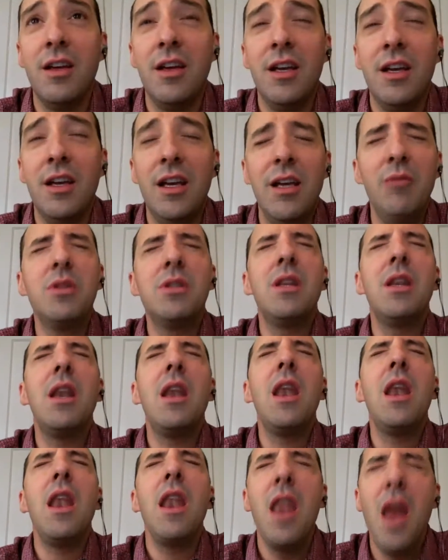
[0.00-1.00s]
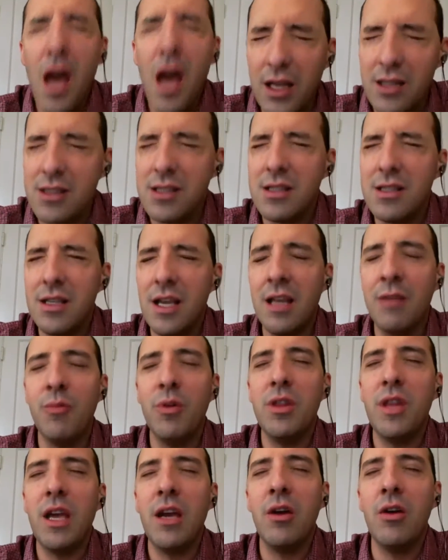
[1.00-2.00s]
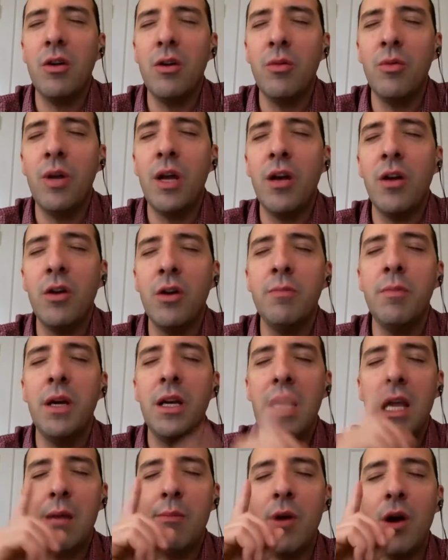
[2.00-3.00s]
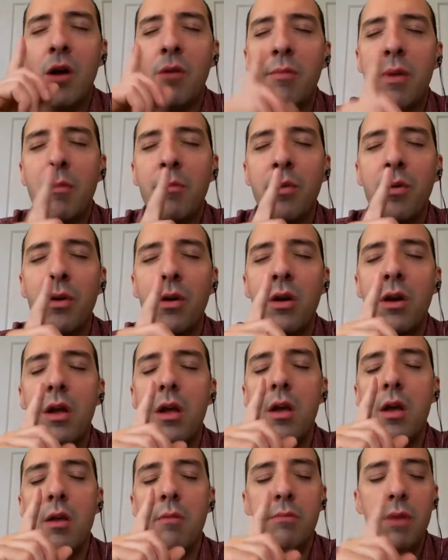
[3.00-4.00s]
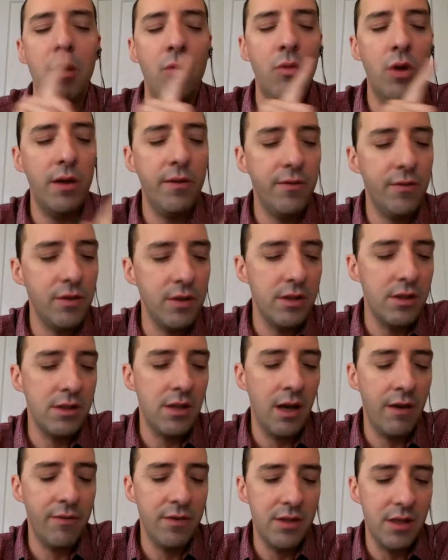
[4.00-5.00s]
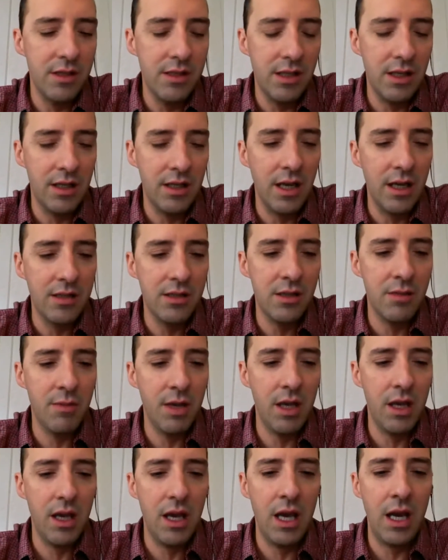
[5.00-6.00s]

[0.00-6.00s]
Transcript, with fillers: it was nuts. And when they heard, when I heard my name, I remember my wife was obviously sitting next to me,